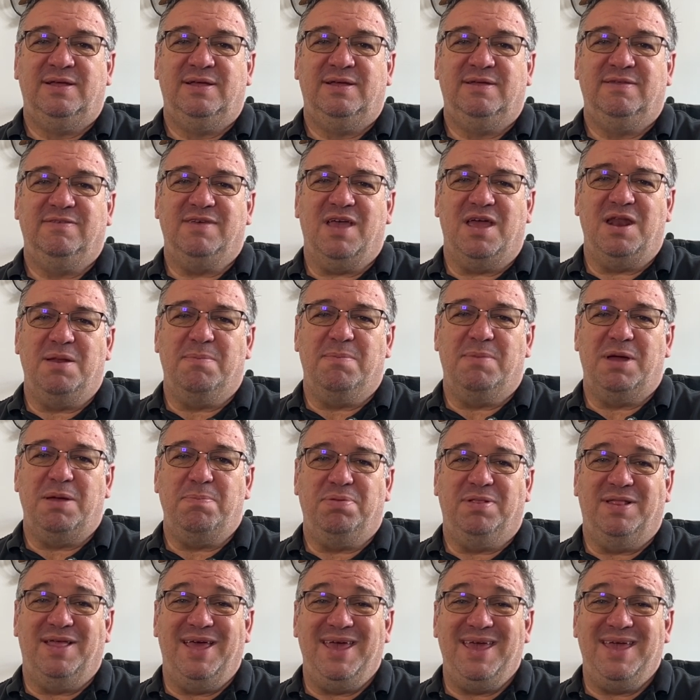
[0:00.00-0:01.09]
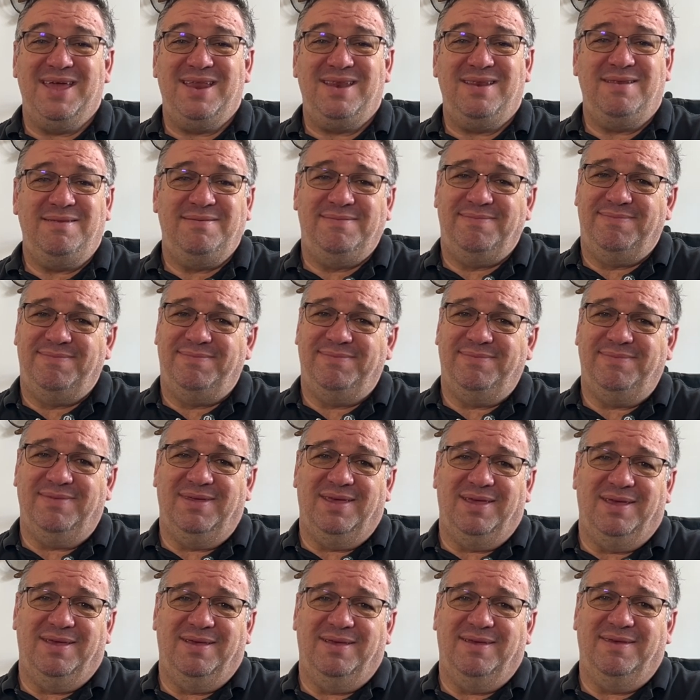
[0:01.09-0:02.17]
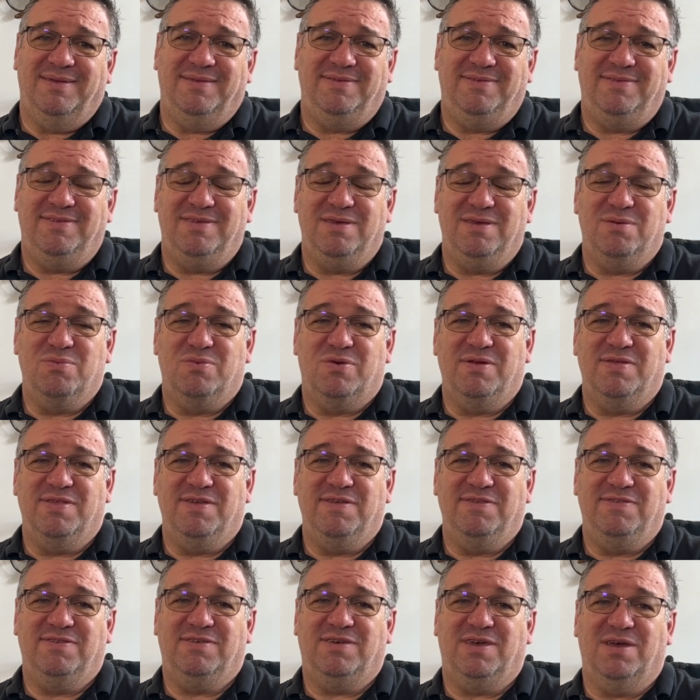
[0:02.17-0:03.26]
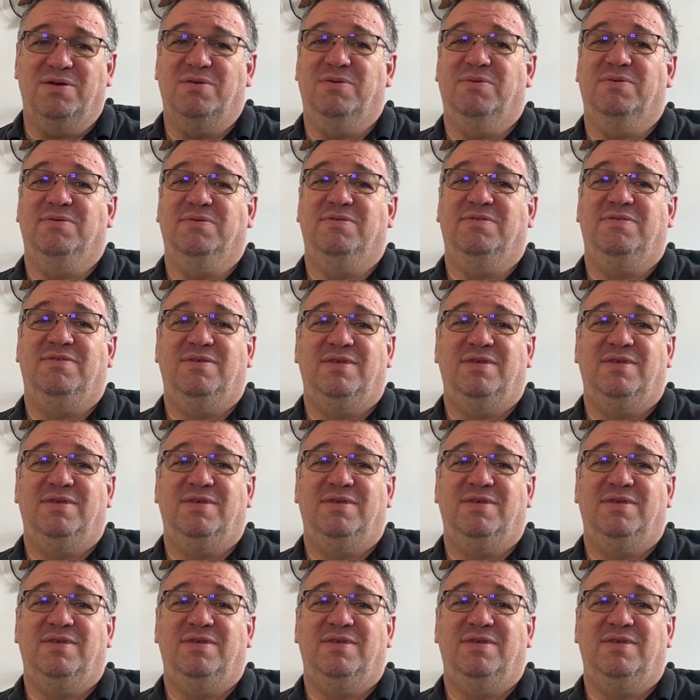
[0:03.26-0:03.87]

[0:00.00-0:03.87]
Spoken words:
It's kind of my plan. See where this goes.